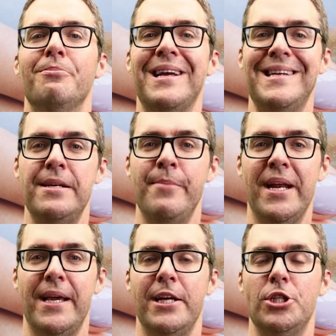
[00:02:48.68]
you might need
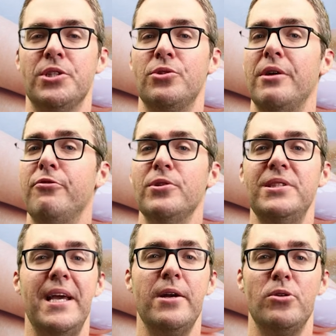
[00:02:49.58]
medication. So that
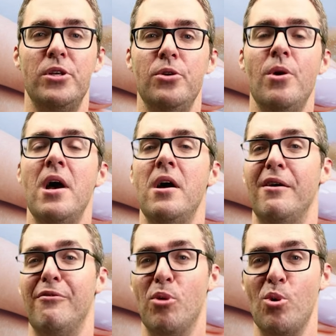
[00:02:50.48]
first day or two
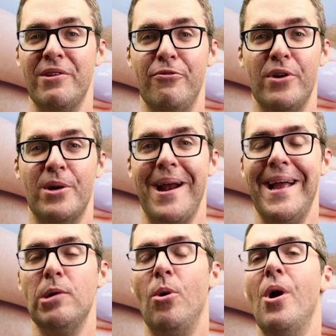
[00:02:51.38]
of broken foot or
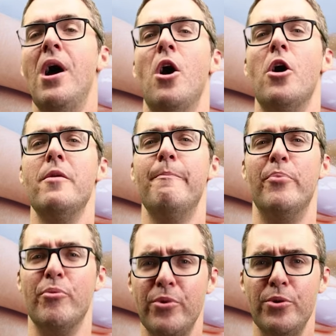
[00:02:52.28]
ankle are
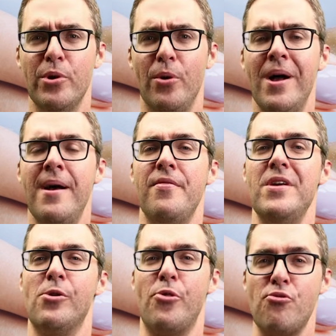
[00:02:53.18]
brutal.
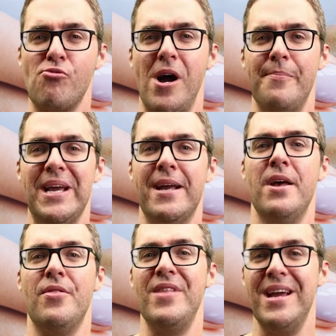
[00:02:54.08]
They are throbbing,
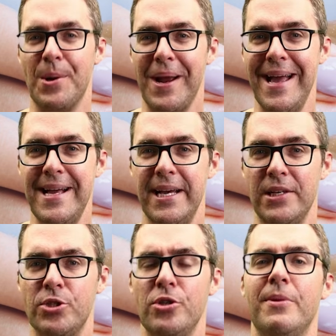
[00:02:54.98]
they are
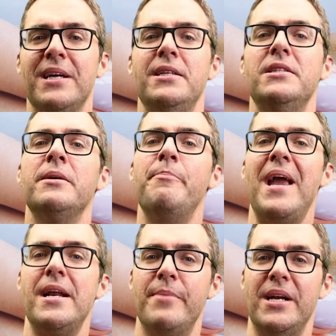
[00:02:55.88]
aching. So you might need some
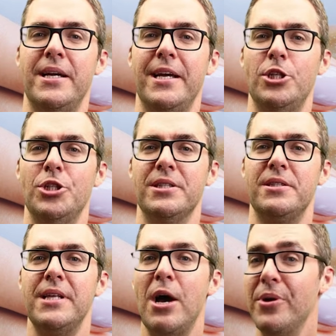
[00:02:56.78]
pain
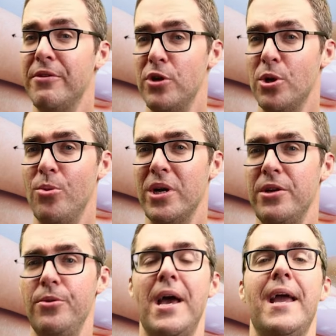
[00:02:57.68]
medications. Now, if you don't
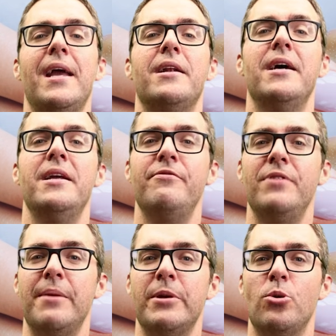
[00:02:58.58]
wanna do that,
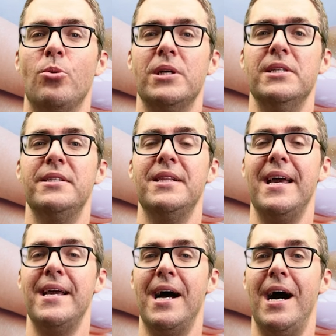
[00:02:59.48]
anti-inflammatories
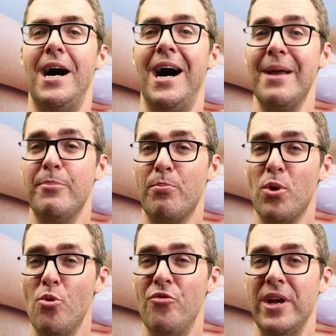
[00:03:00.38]
like uh,
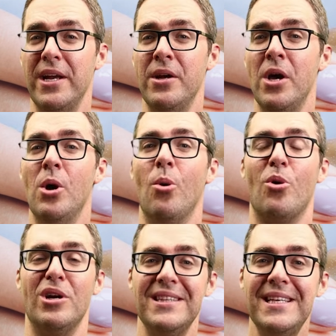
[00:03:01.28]
ibuprofen
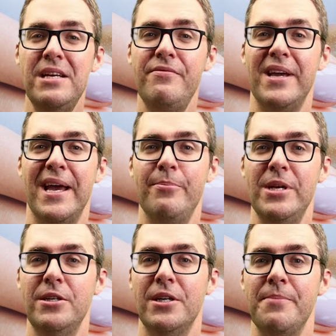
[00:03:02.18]
or Aleve can
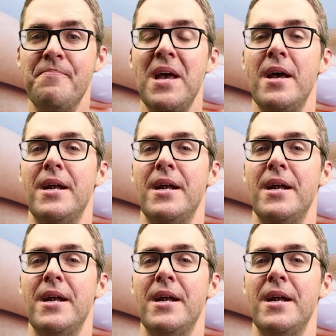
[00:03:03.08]
be good.